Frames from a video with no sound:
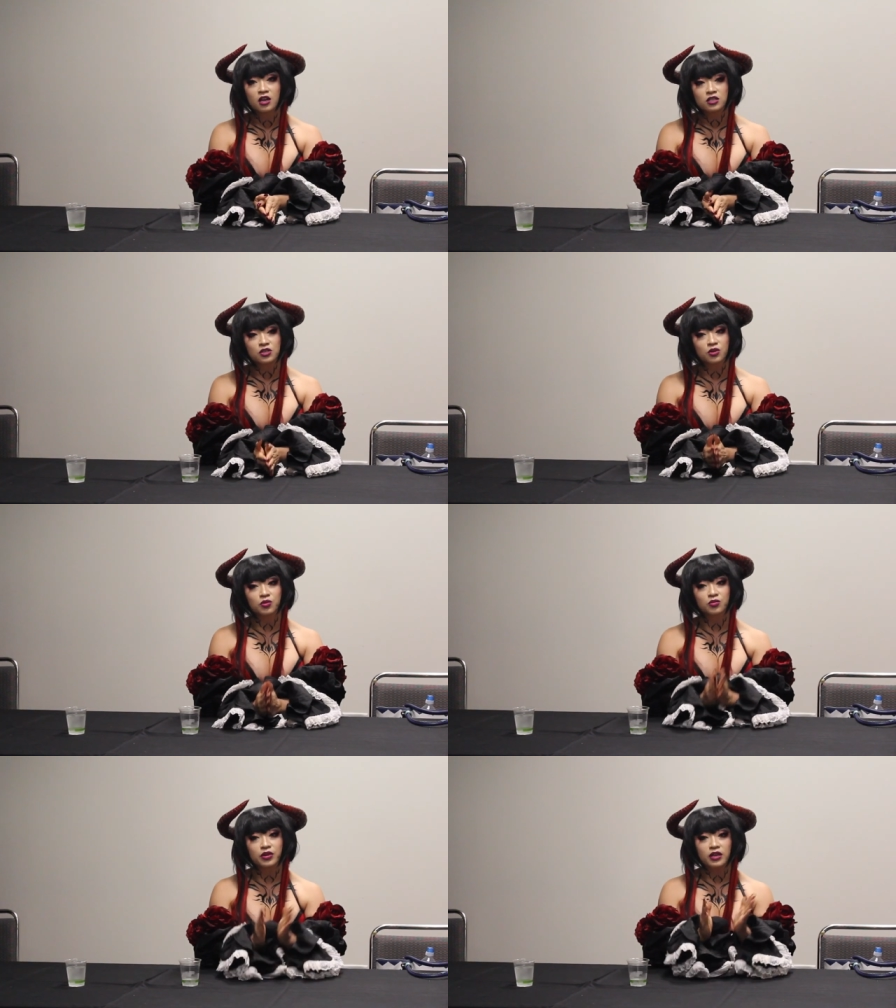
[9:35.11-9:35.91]

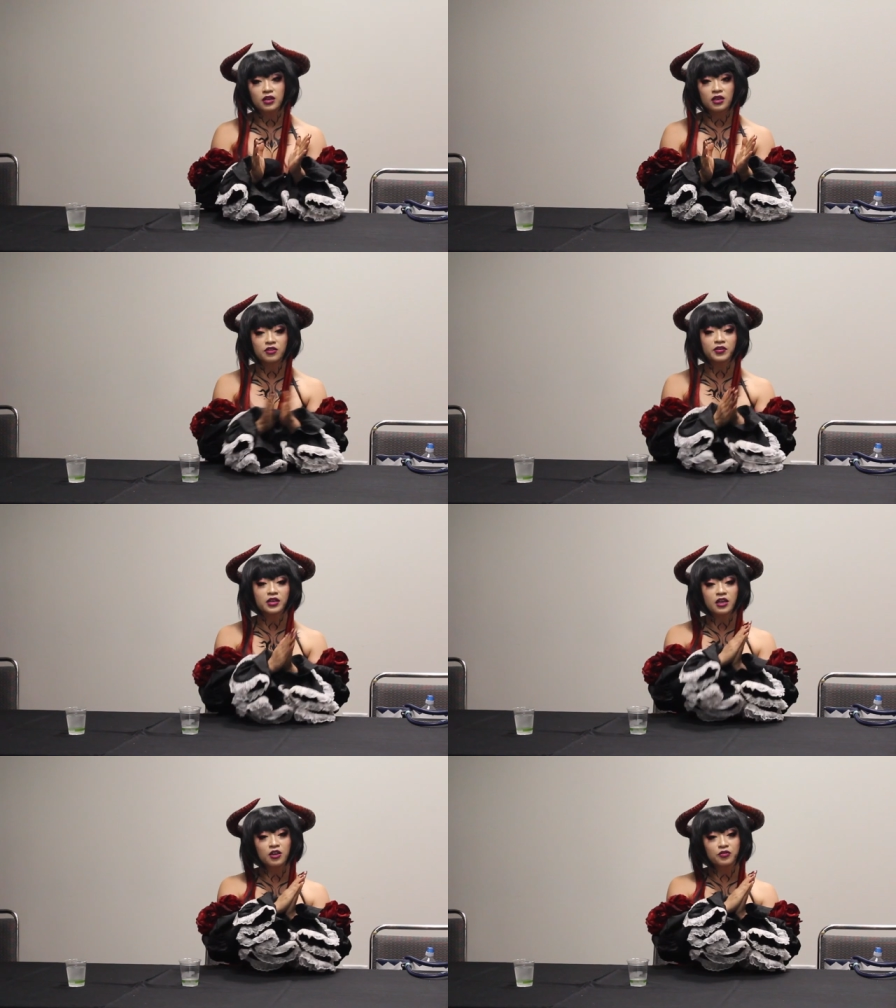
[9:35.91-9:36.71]
So even
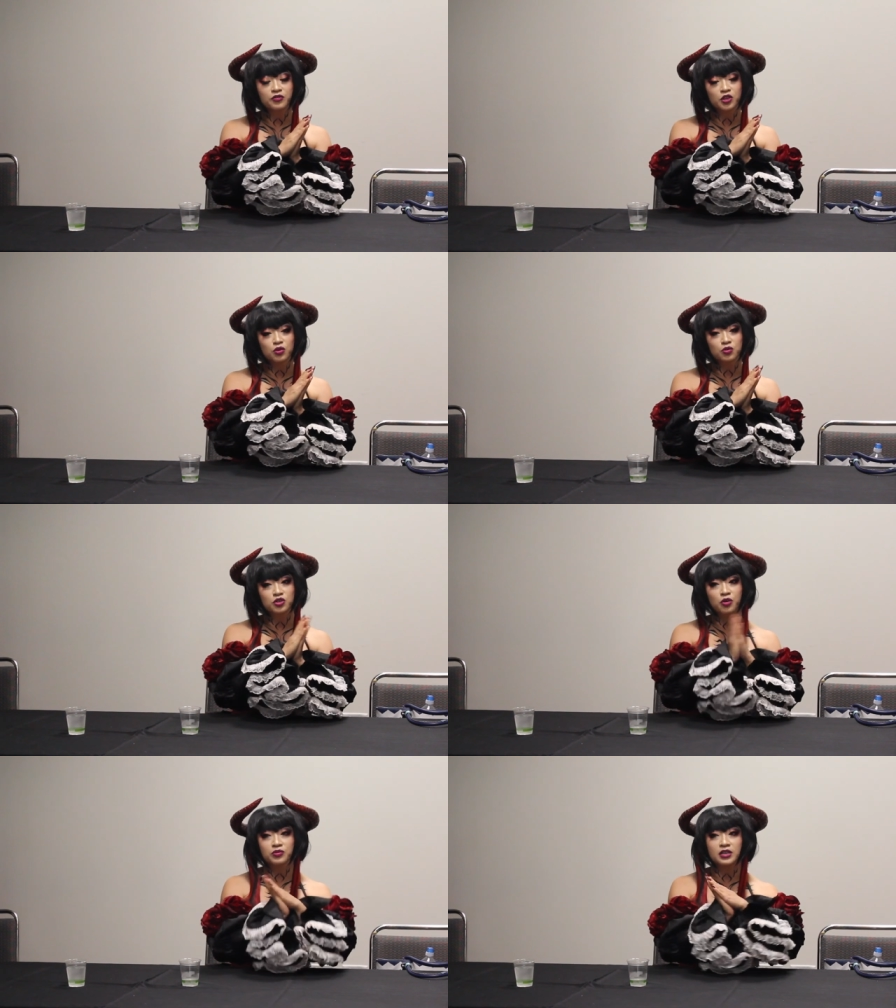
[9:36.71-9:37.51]
if you
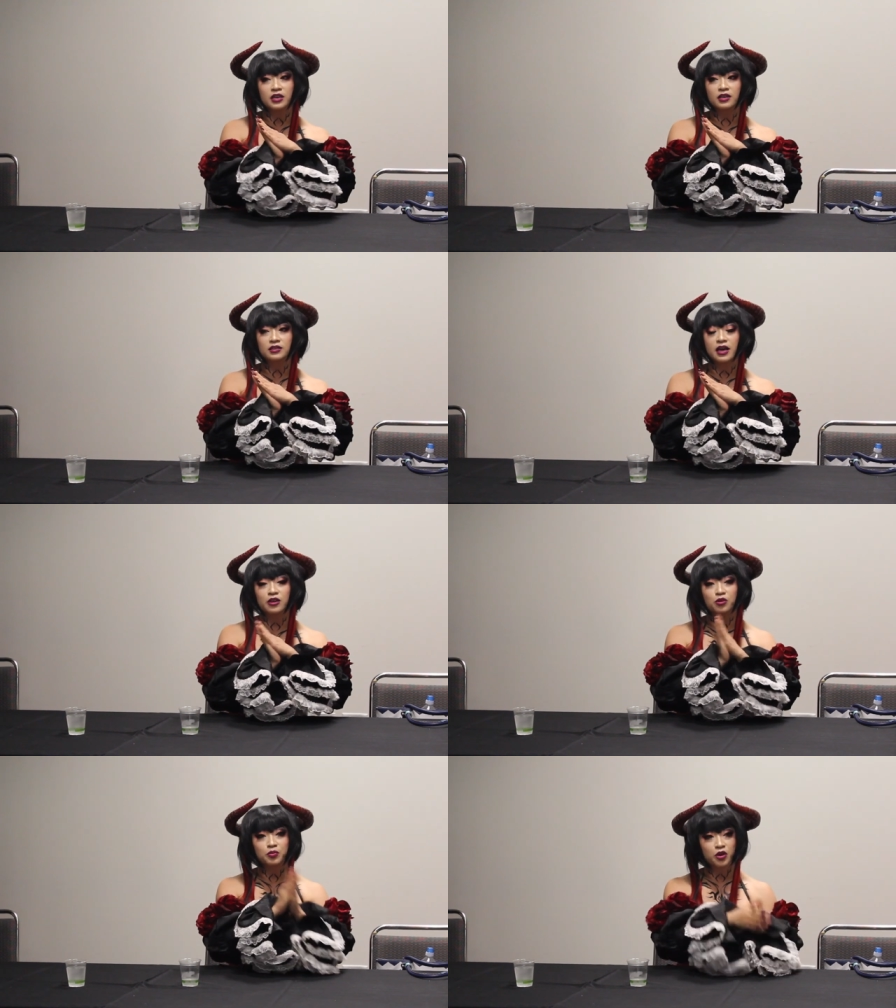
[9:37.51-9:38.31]
don't think
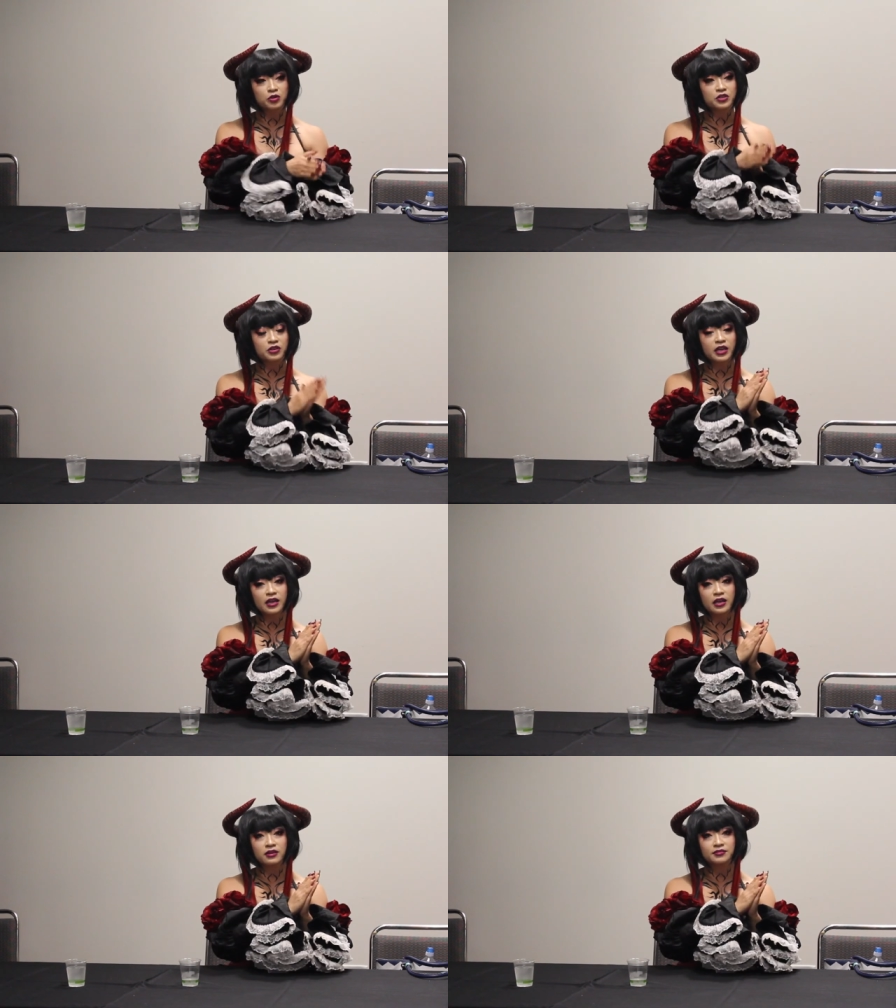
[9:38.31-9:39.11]
that your posts are
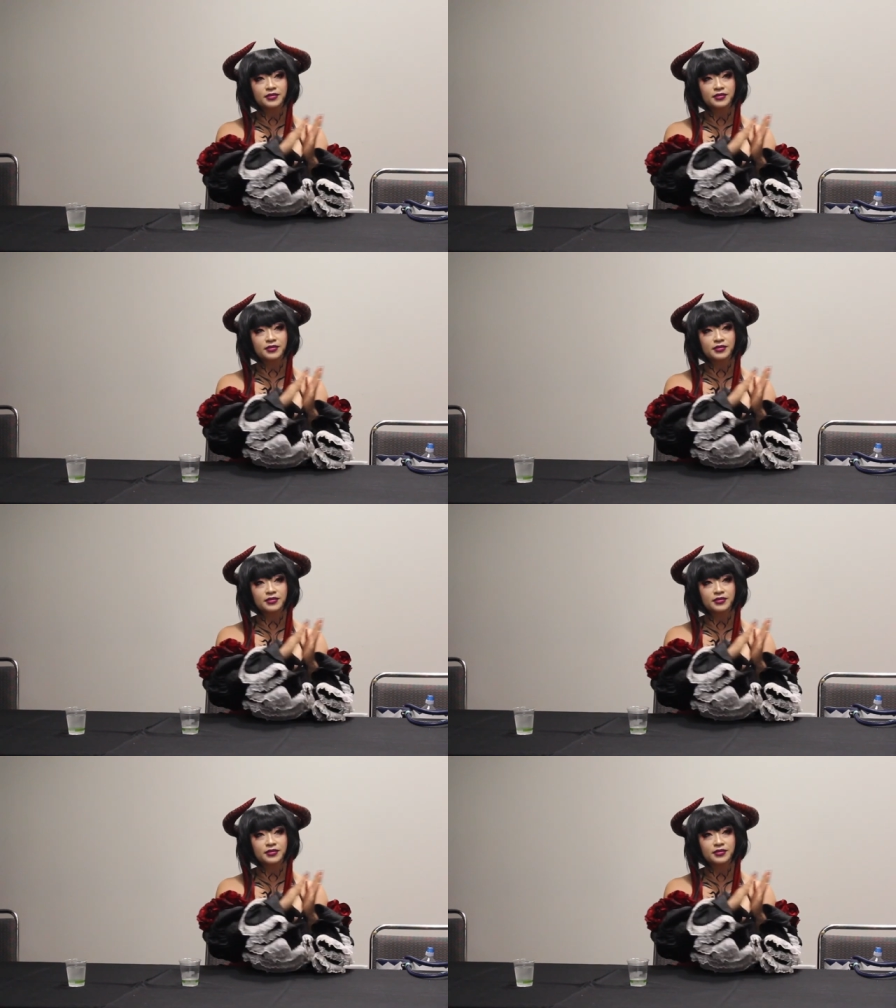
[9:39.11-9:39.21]
getting